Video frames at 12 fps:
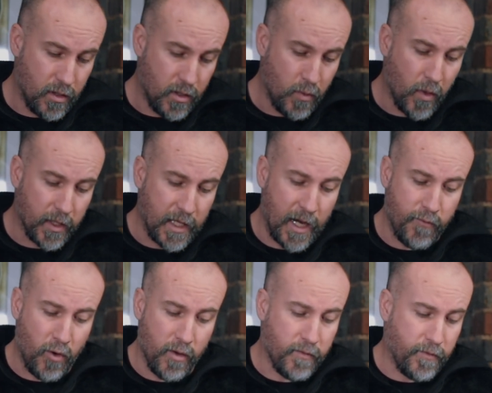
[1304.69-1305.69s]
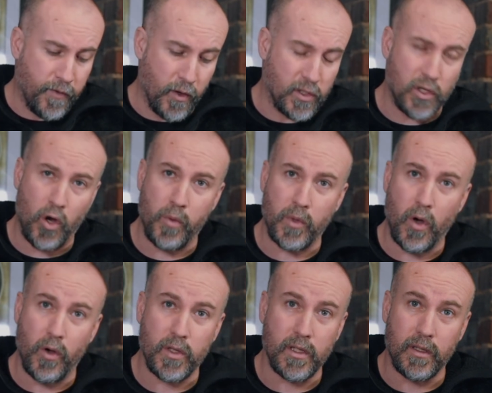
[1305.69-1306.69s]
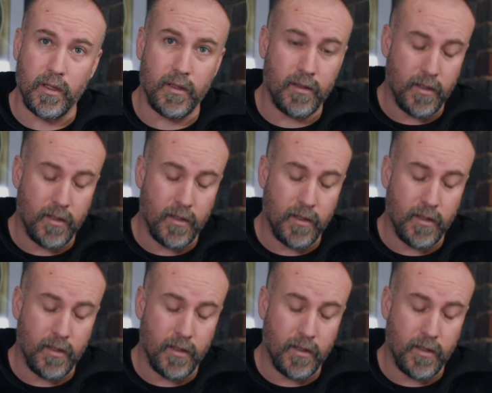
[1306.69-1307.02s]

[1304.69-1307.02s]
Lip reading: you want to get it right first time, guys, and